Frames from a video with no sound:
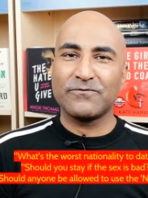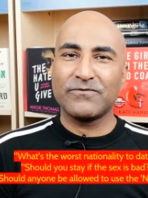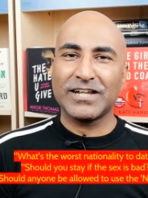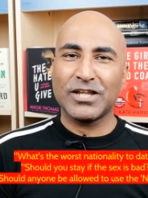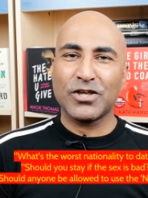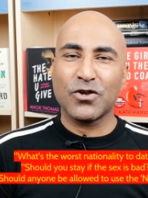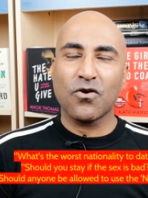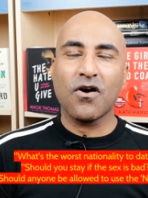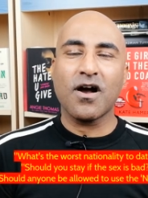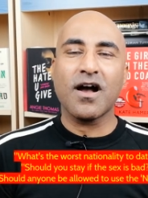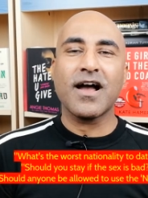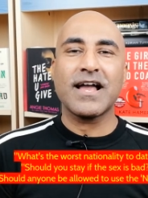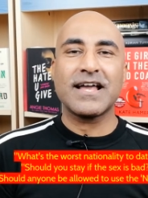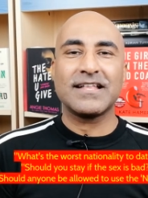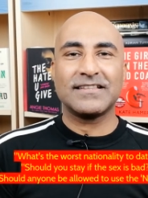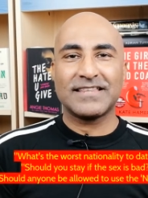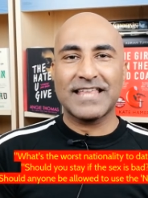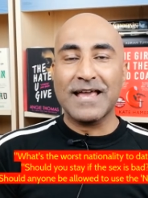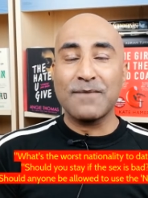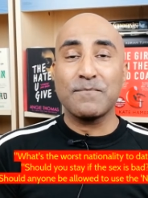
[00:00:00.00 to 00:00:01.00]
video,
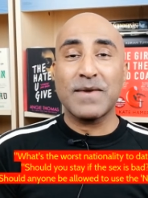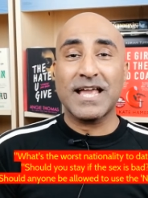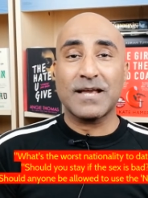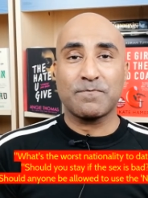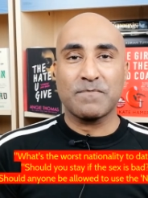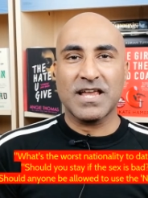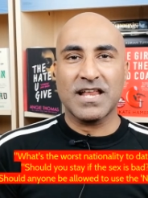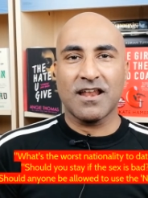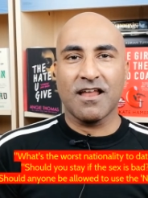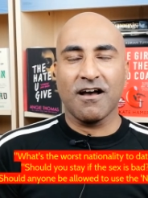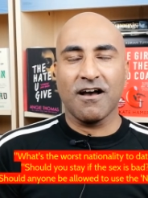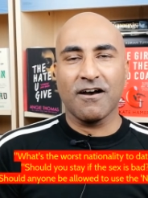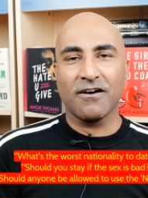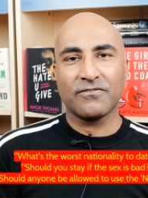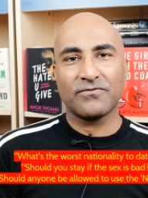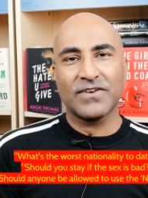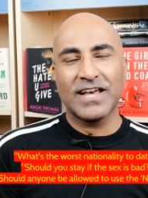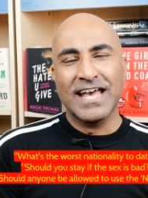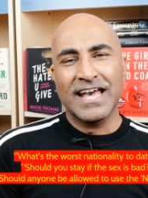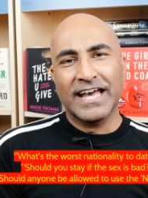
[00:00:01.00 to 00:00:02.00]
they make me laugh.